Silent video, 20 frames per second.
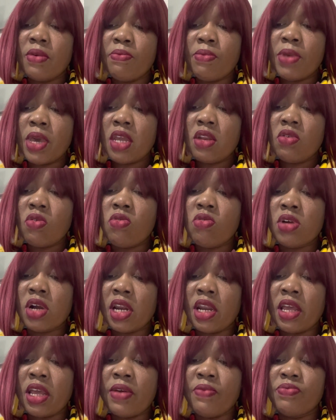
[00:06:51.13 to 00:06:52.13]
man who
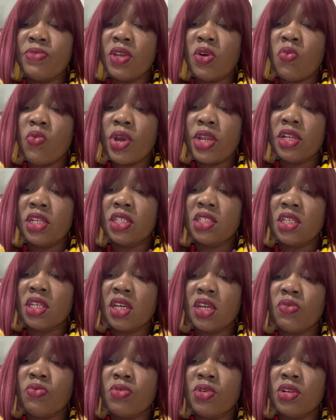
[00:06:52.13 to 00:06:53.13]
claimed the winner
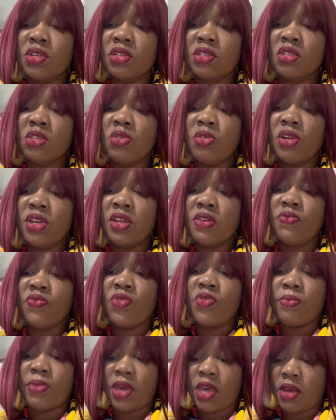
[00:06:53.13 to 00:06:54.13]
ticket was stolen
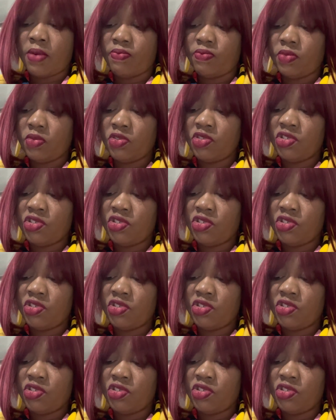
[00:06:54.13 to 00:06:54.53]
from him.